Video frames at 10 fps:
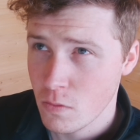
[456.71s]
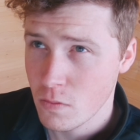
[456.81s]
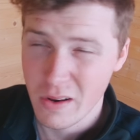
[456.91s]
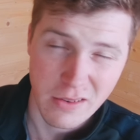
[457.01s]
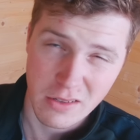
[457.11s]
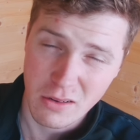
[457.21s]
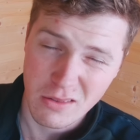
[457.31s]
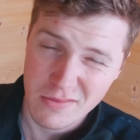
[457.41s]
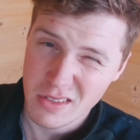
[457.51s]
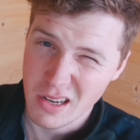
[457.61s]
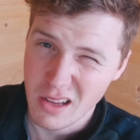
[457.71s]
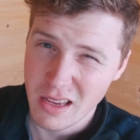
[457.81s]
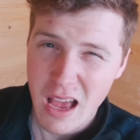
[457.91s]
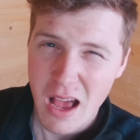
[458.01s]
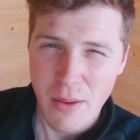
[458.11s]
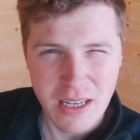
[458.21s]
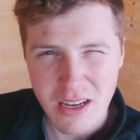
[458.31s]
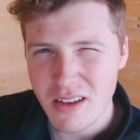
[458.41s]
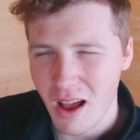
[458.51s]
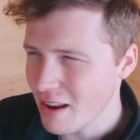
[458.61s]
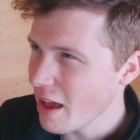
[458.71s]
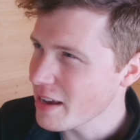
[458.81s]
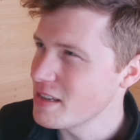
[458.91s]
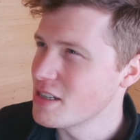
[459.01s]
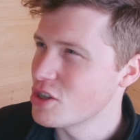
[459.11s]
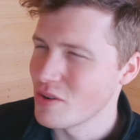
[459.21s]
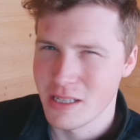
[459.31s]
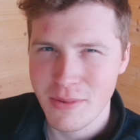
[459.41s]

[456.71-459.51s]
No, it's not. It's a lie. But it does, I like these stories.